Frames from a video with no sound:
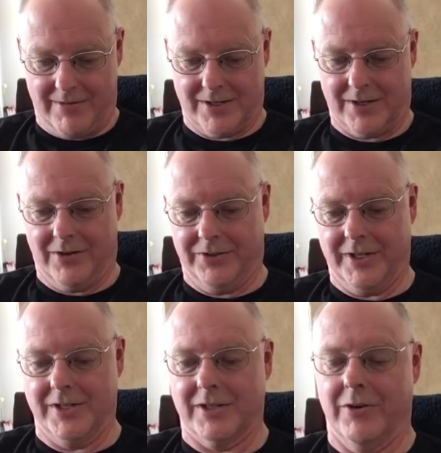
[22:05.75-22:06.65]

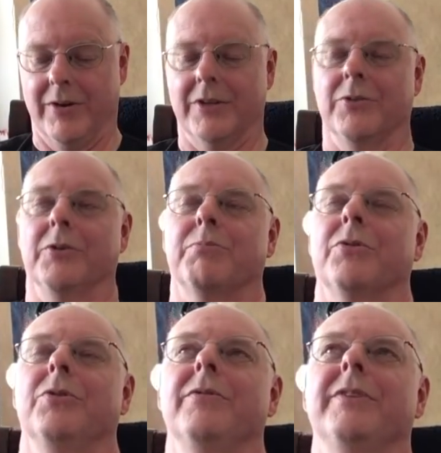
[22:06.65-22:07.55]
result is going to
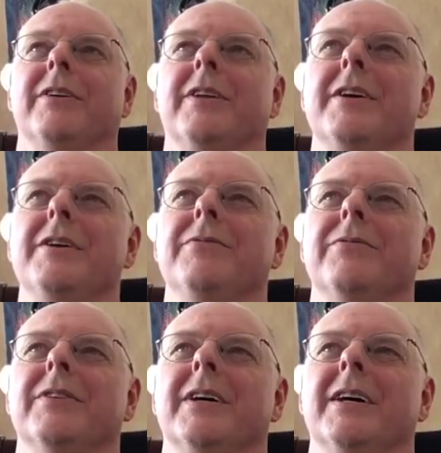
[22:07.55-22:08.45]
improve your life,